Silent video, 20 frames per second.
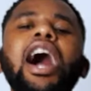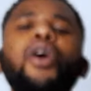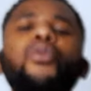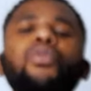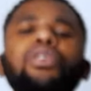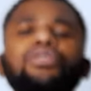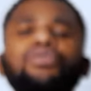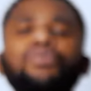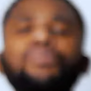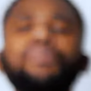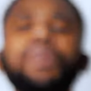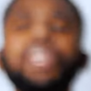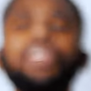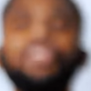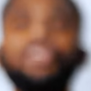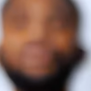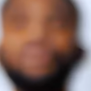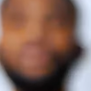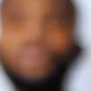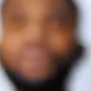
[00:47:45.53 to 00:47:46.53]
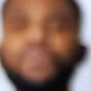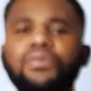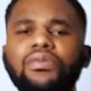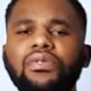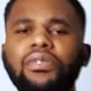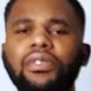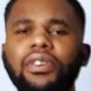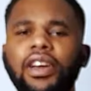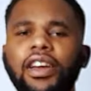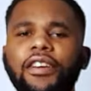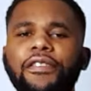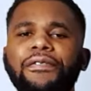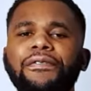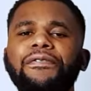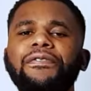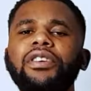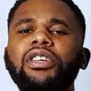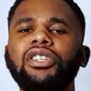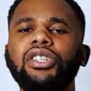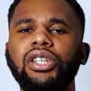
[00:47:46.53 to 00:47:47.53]
I want to make you a
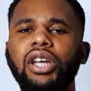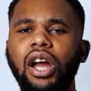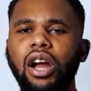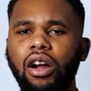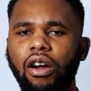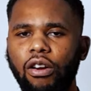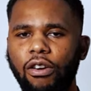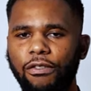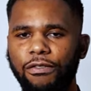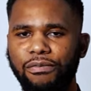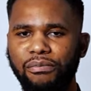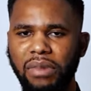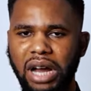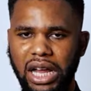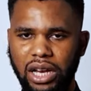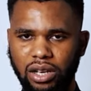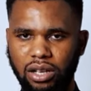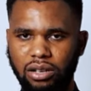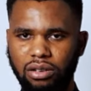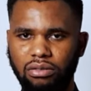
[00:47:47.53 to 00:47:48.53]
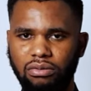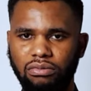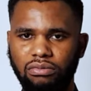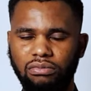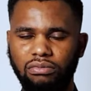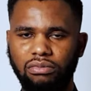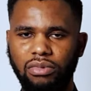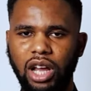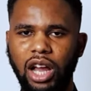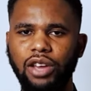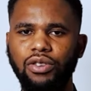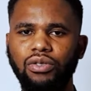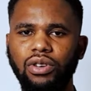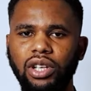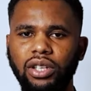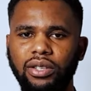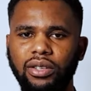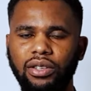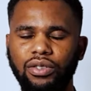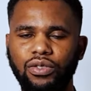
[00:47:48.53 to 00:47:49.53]
fisher of man. Are you
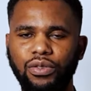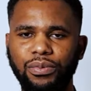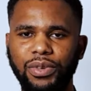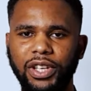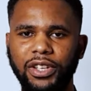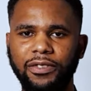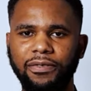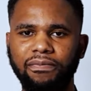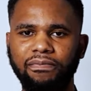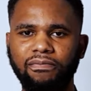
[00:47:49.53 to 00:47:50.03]
listening to me?